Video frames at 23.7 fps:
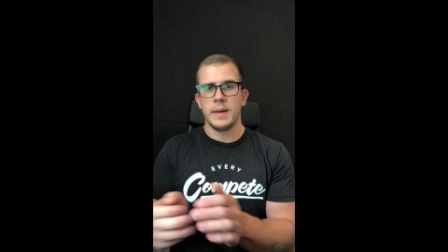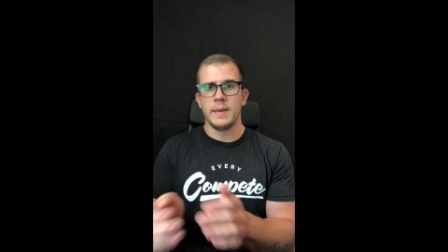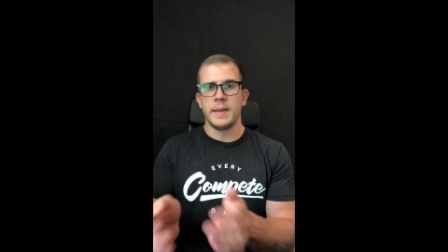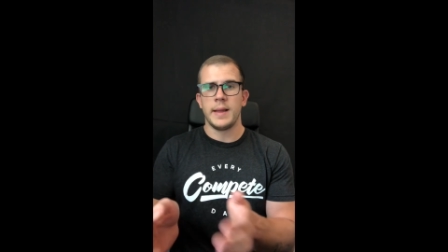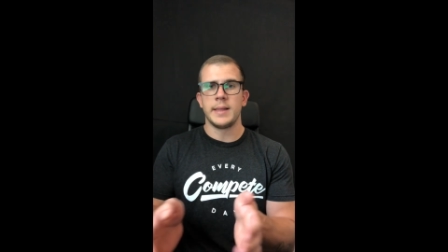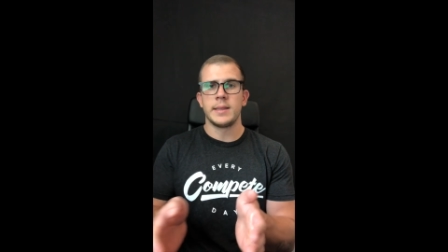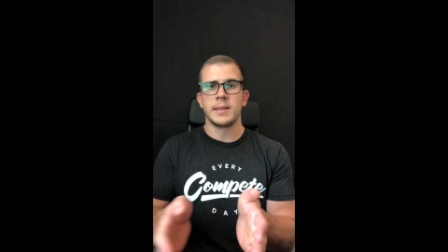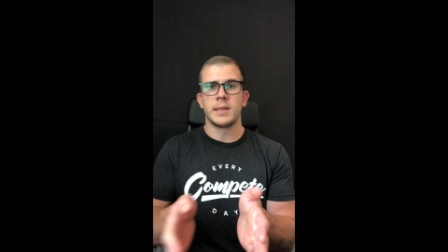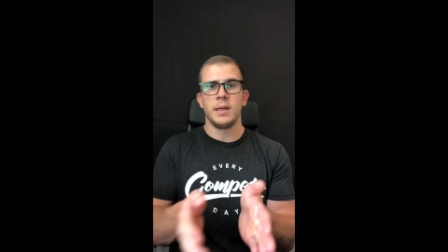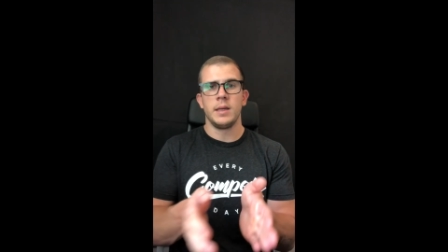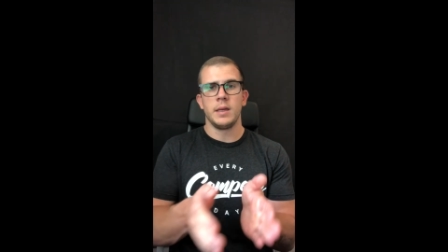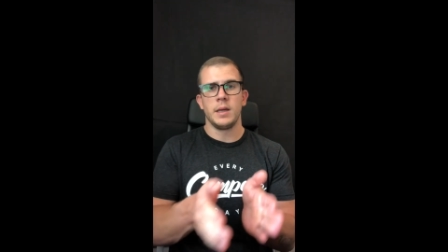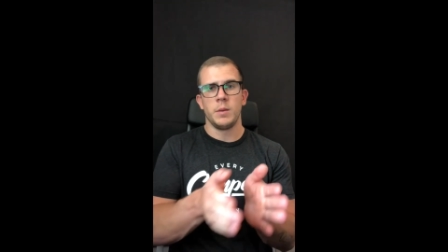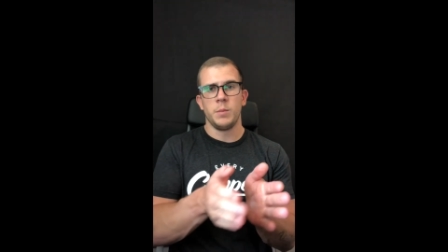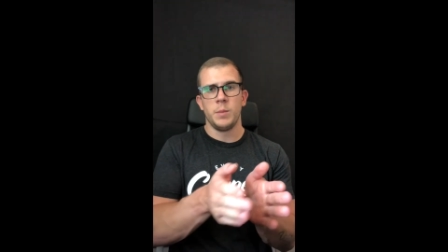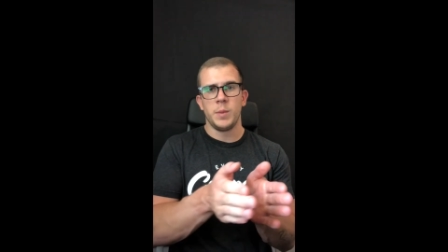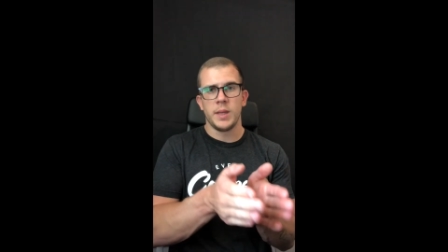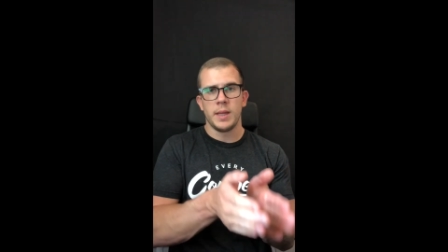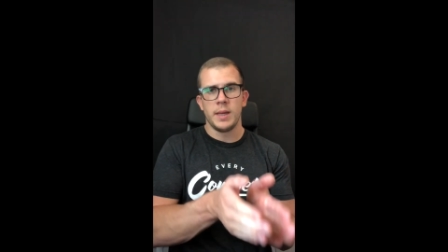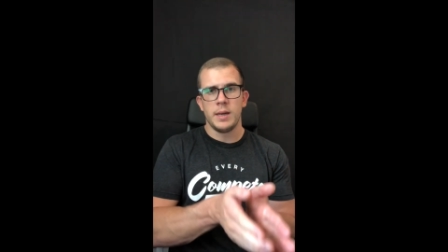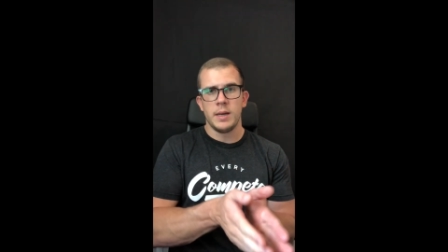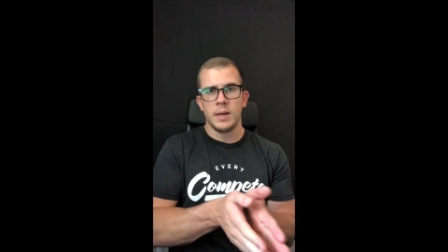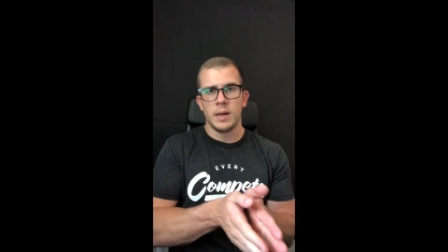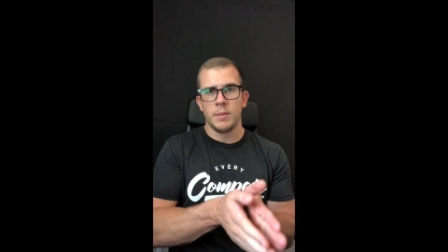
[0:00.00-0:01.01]
and that's going to give me
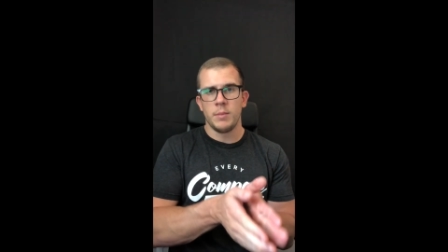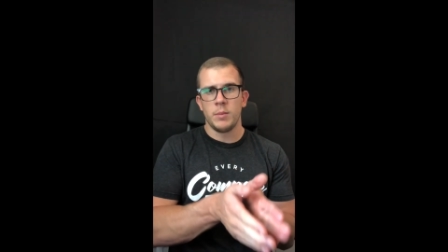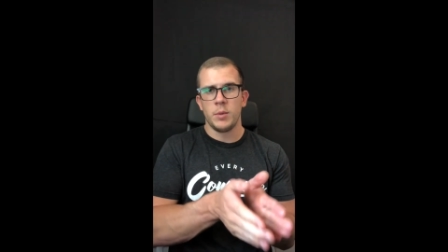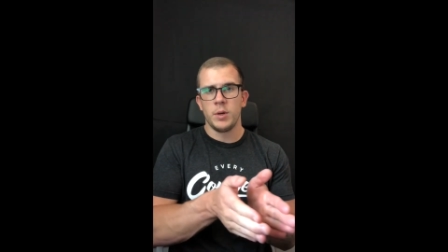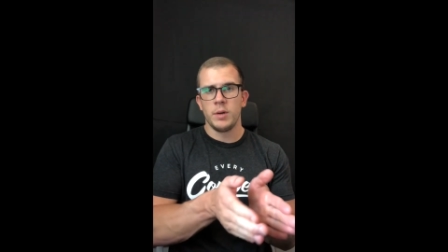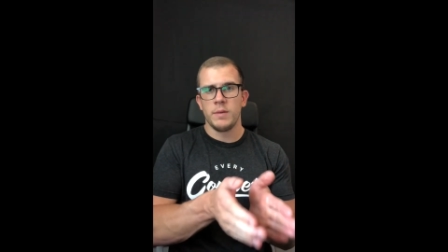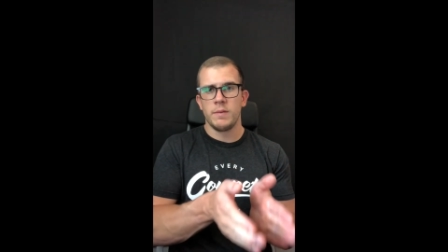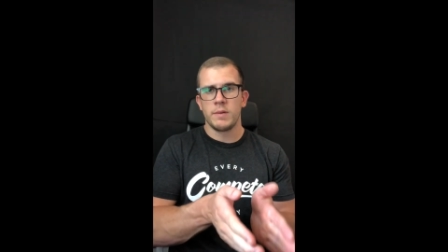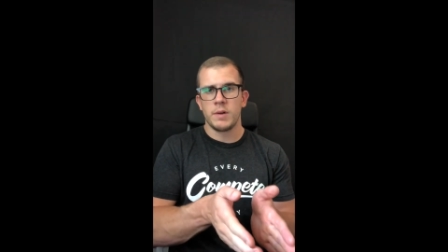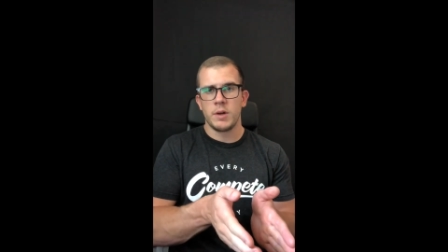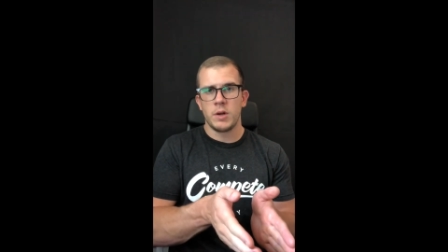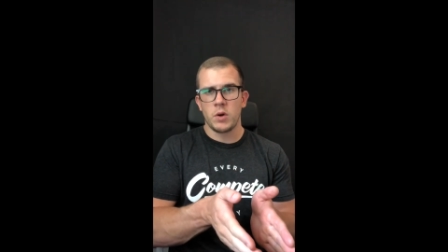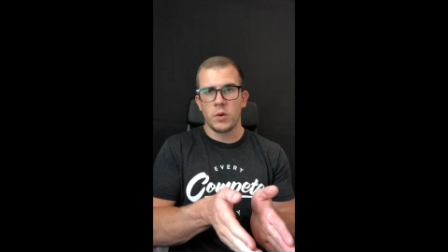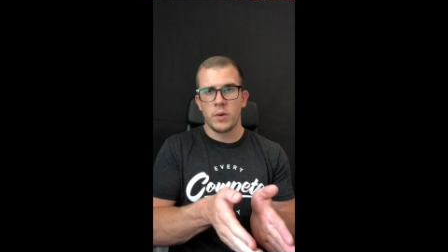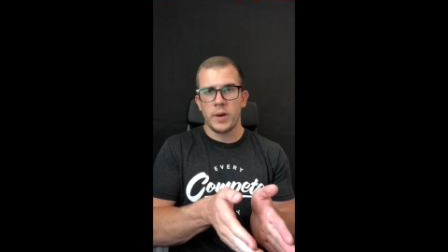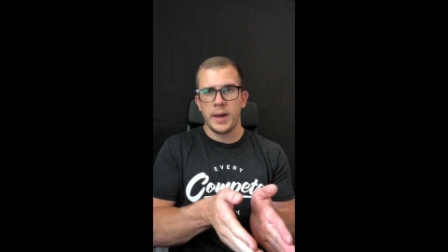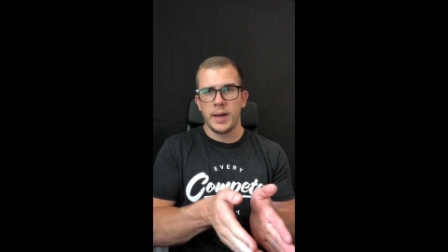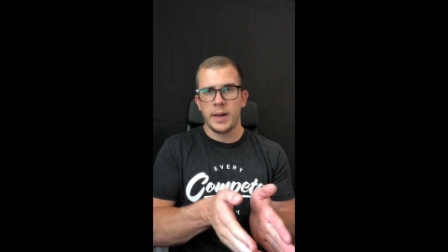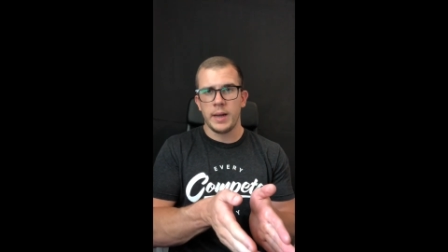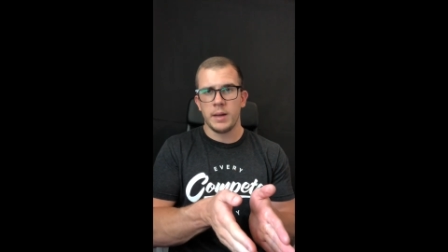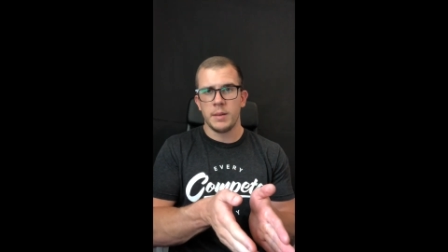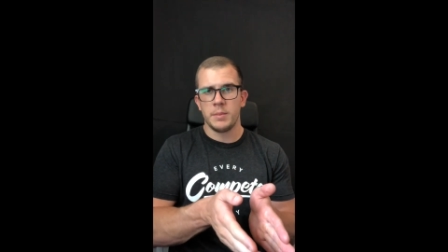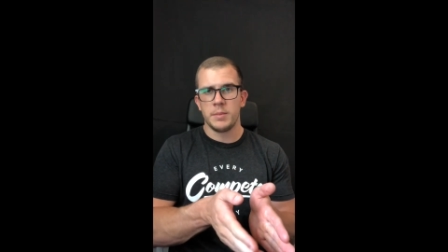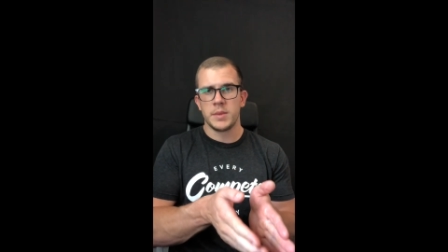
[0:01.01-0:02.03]
the number of
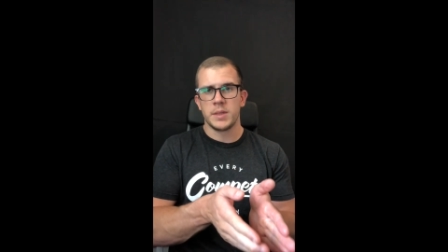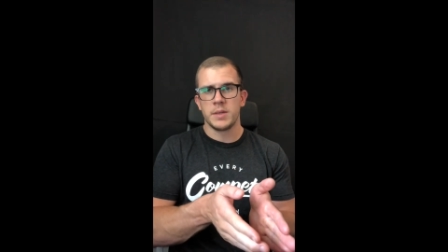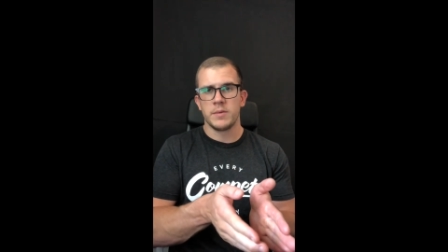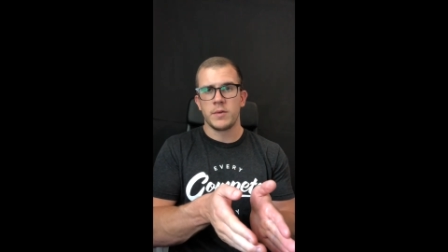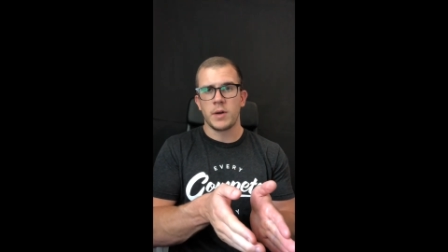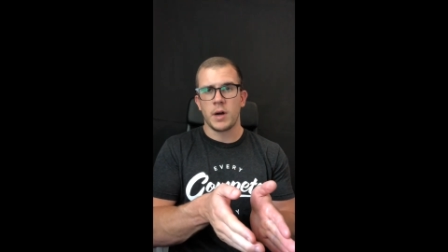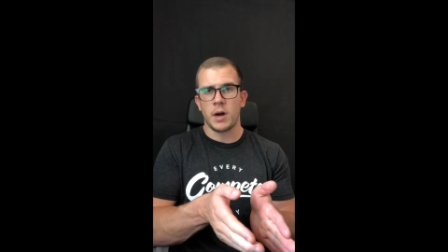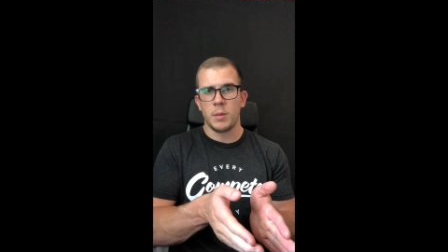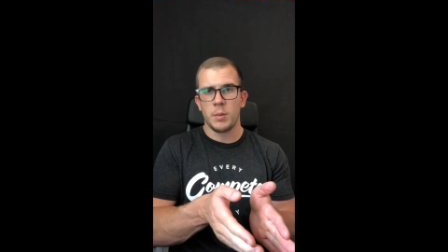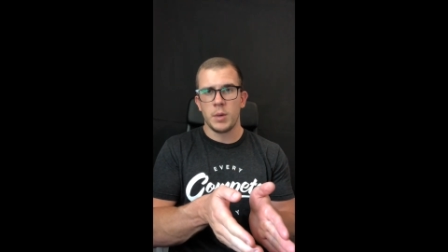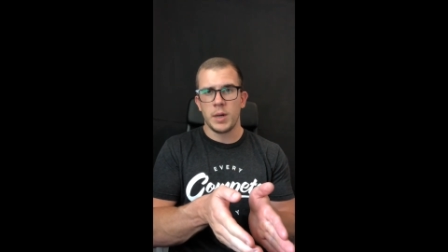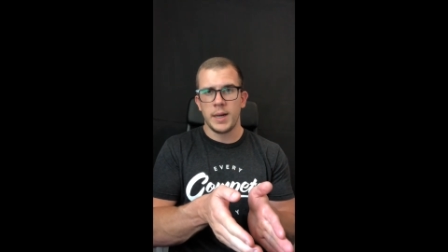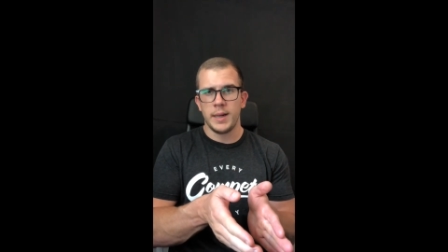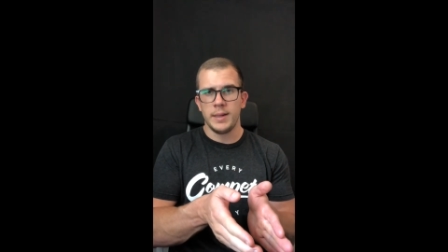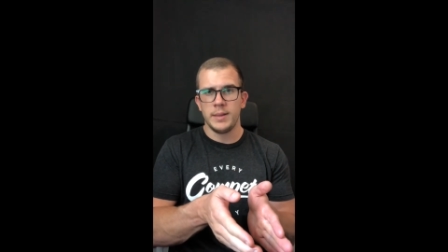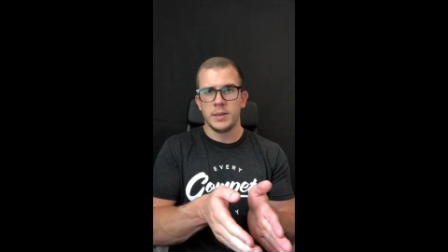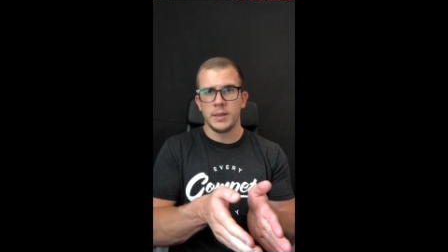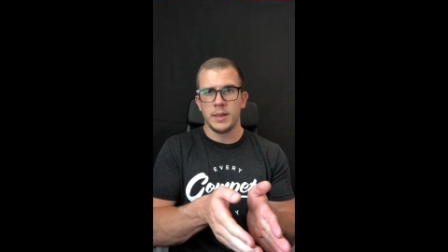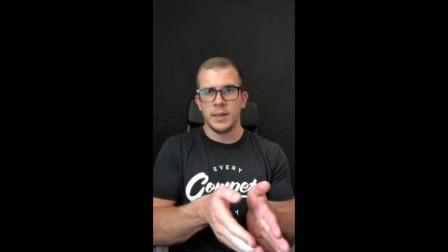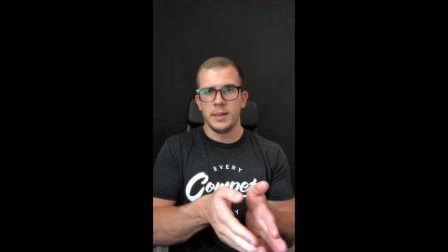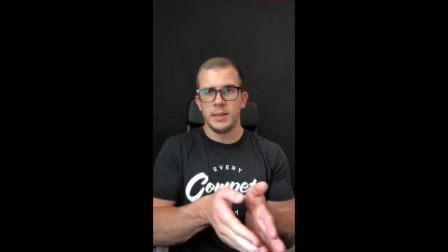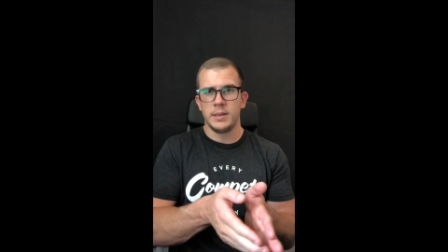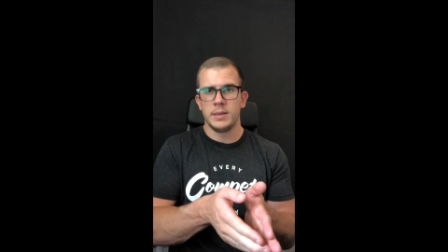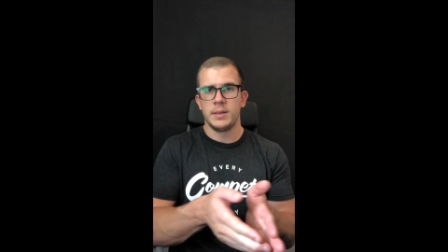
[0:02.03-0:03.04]
grams of
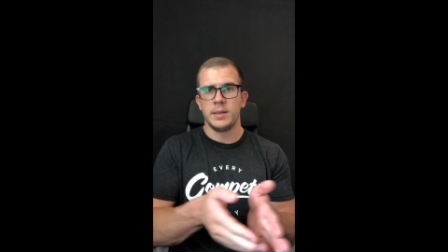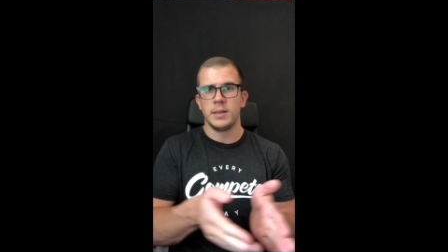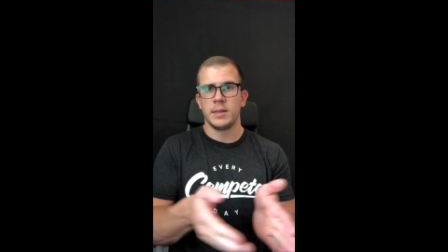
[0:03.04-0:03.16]
carbohydrates